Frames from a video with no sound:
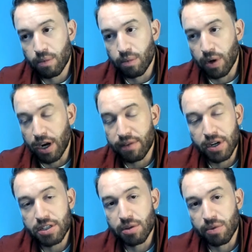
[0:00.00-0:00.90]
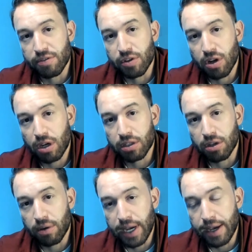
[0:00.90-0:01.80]
whatever it is that we feel called to
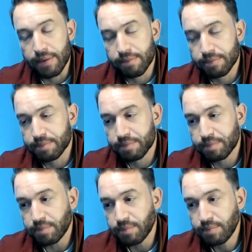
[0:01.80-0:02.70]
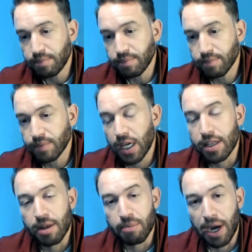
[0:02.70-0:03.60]
create,
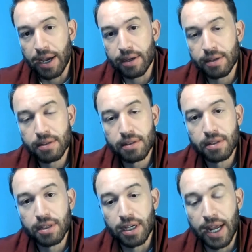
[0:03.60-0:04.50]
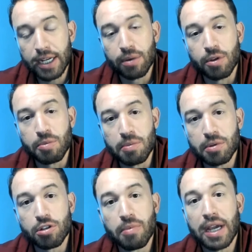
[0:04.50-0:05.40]
and then by connecting with
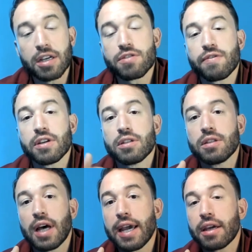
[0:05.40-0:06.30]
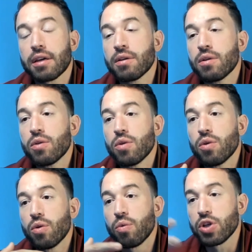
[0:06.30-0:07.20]
people who make us feel like
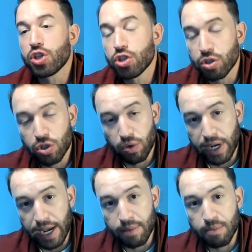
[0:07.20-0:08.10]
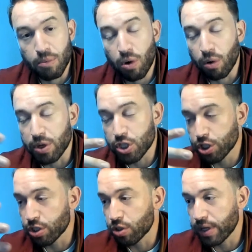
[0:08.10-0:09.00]
we should create more, we
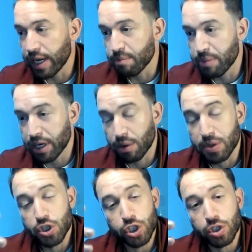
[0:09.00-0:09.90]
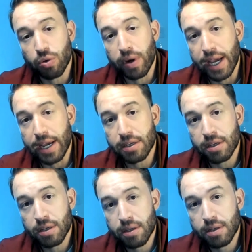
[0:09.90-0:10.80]
should create bigger, we should create
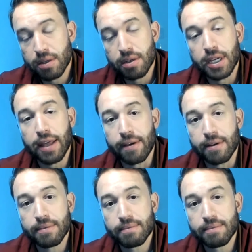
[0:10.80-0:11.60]
together.